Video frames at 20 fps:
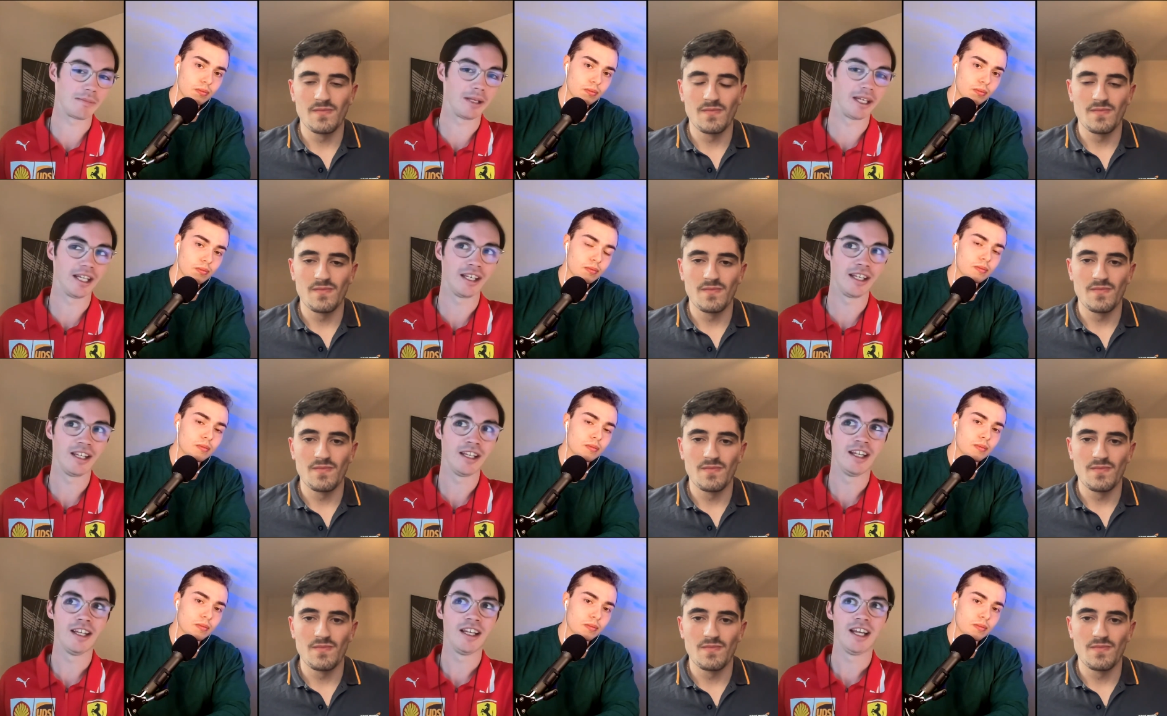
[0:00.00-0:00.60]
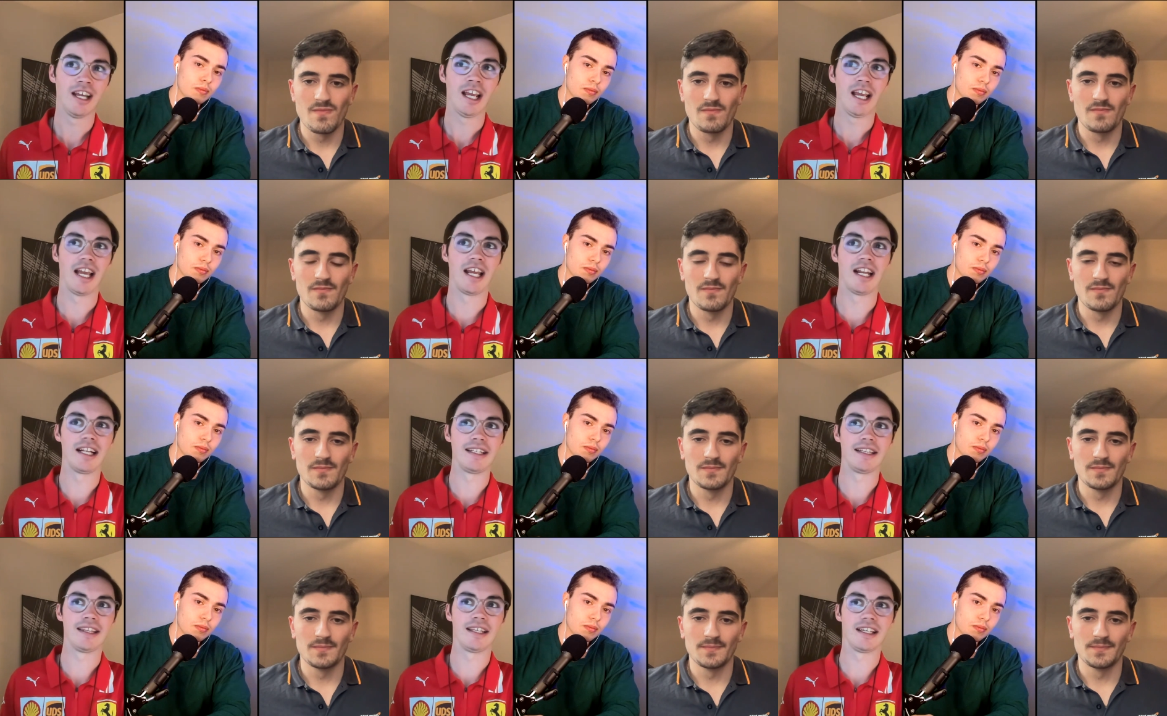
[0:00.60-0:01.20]
Speaker 1: me. And I
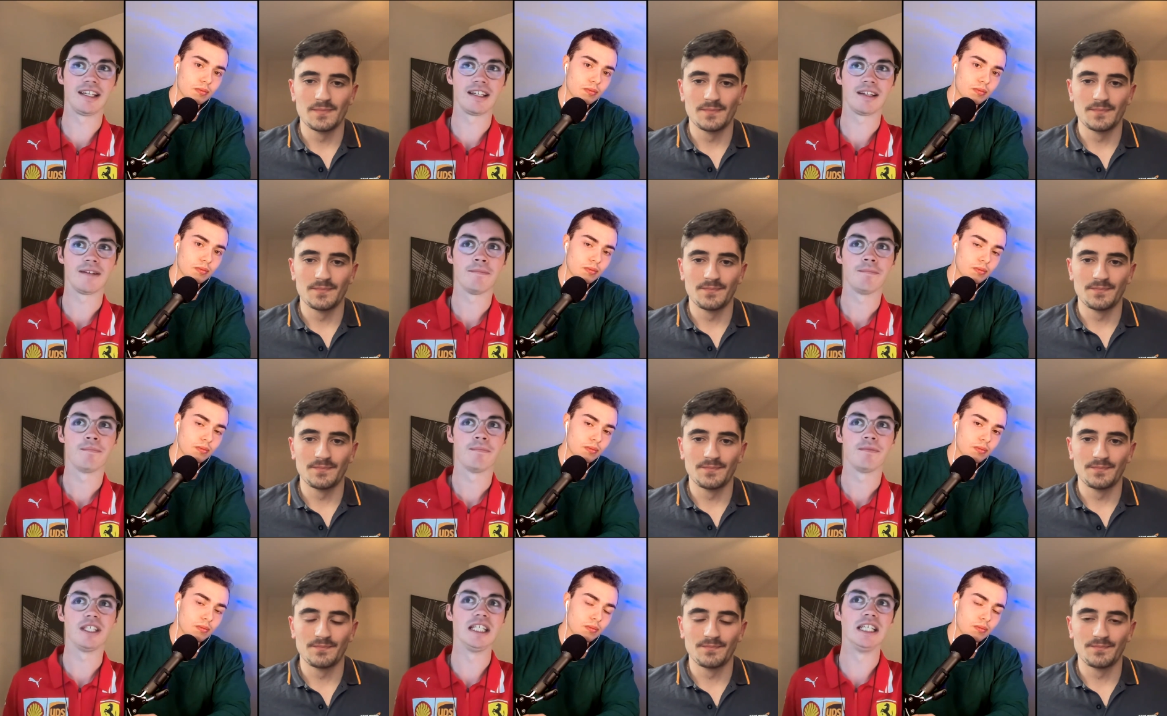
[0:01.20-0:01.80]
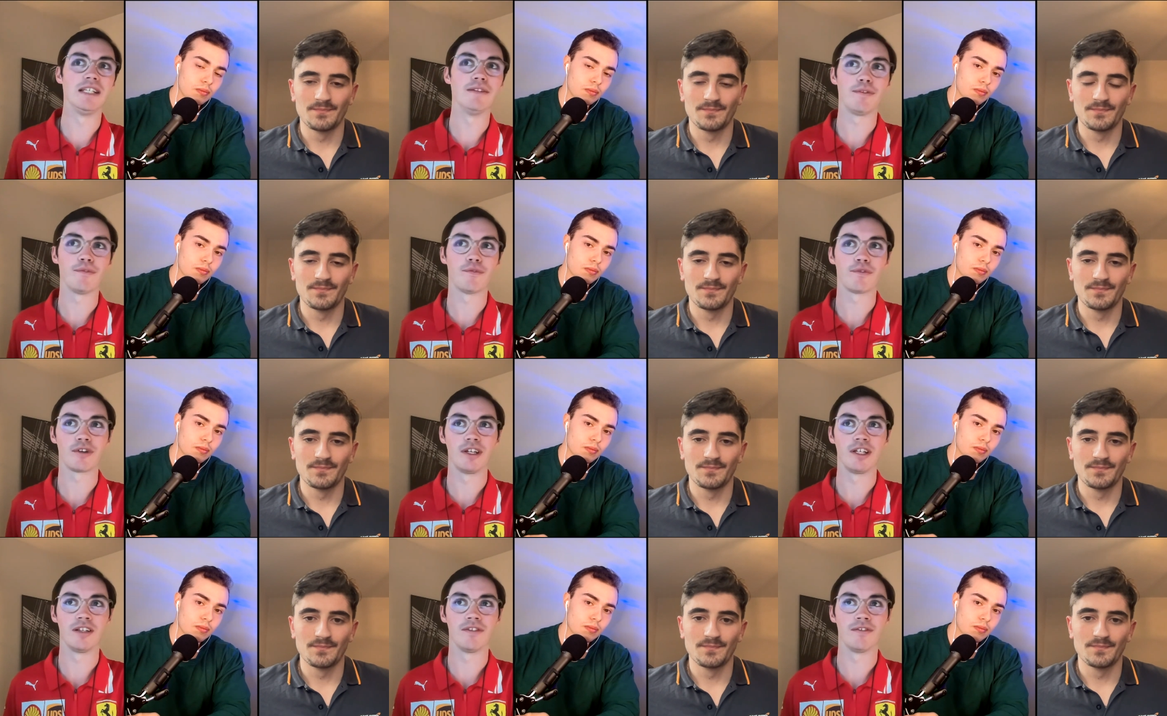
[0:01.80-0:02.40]
think even for
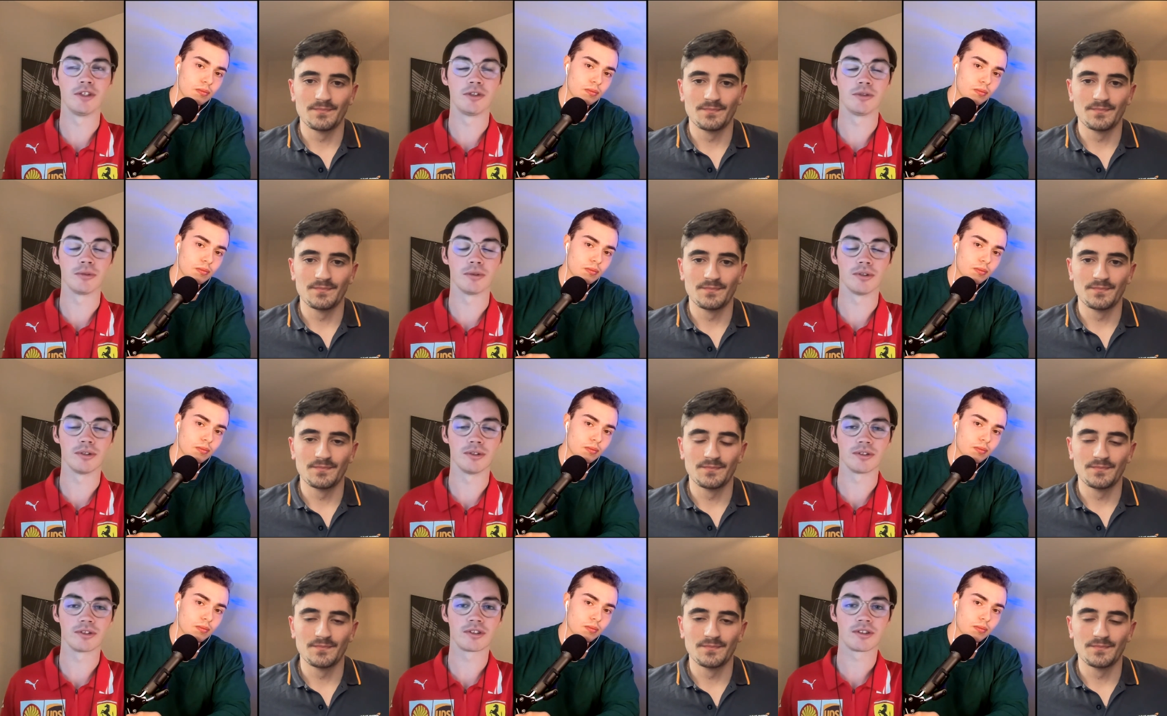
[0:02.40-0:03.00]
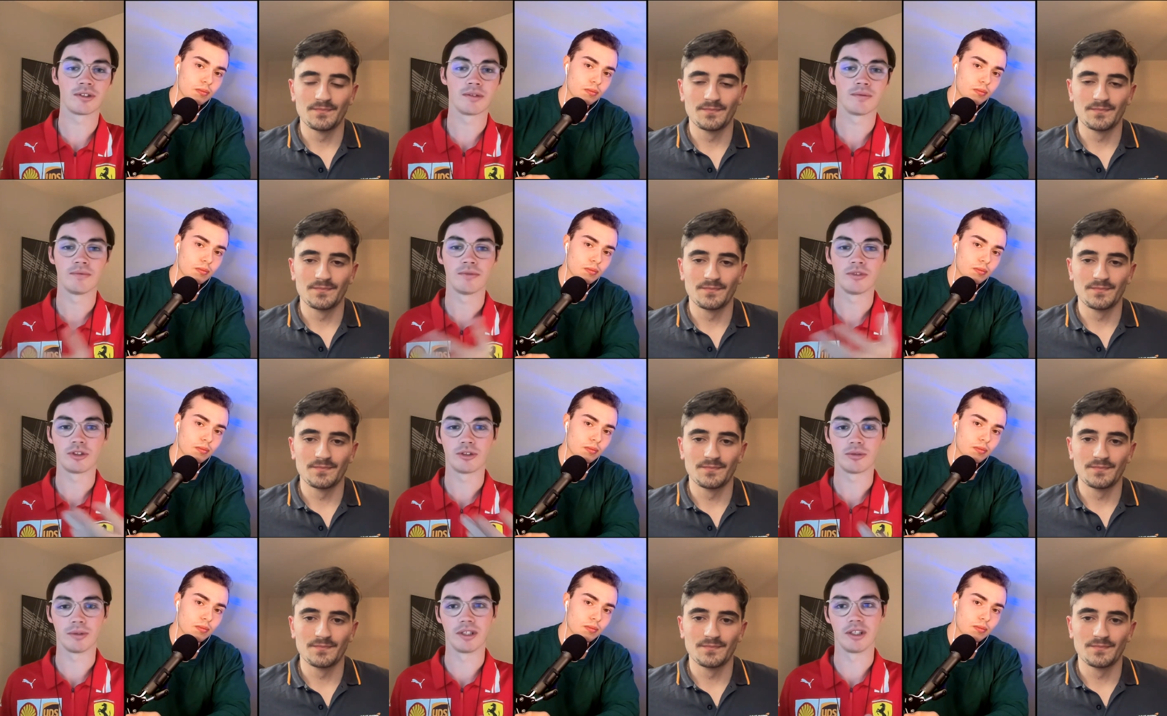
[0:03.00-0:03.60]
individuals,
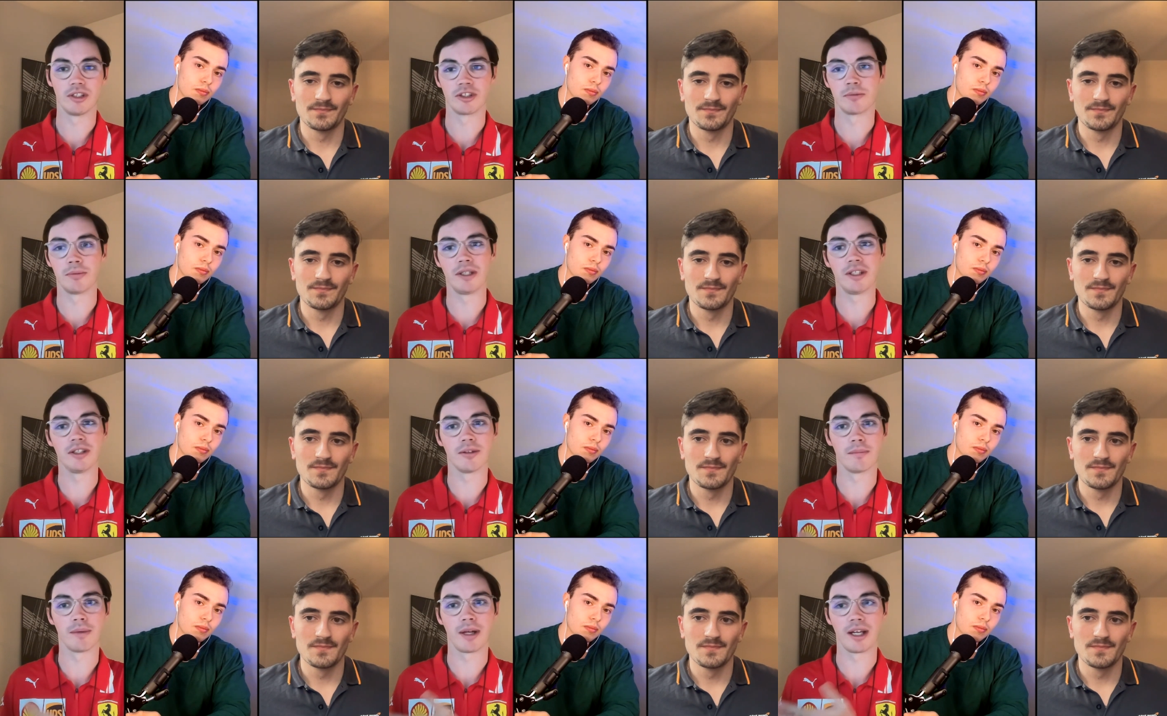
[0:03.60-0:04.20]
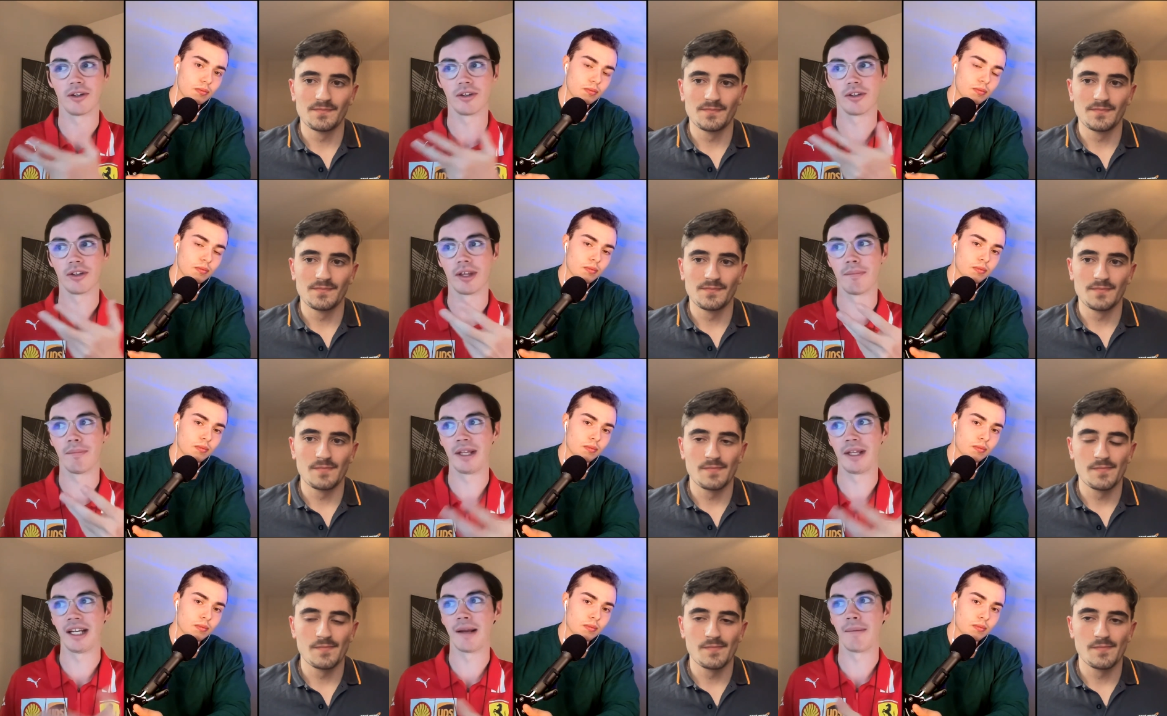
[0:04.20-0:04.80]
to what you're speaking to, Michael, that
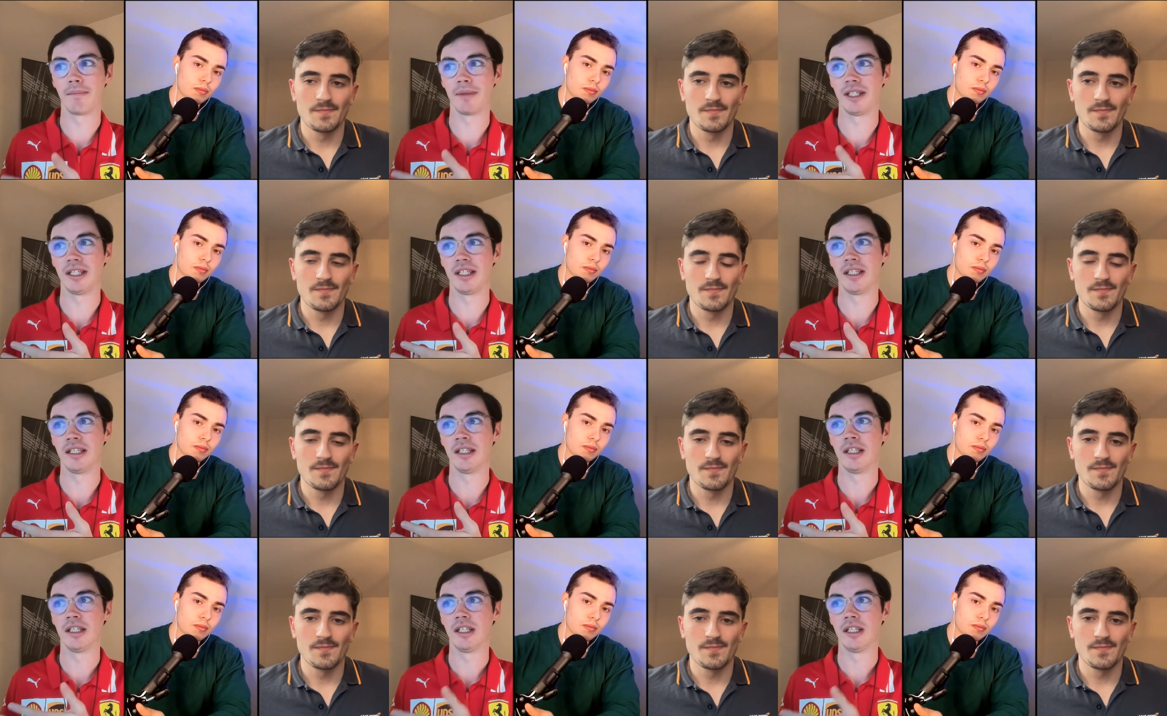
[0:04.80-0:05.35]
may not be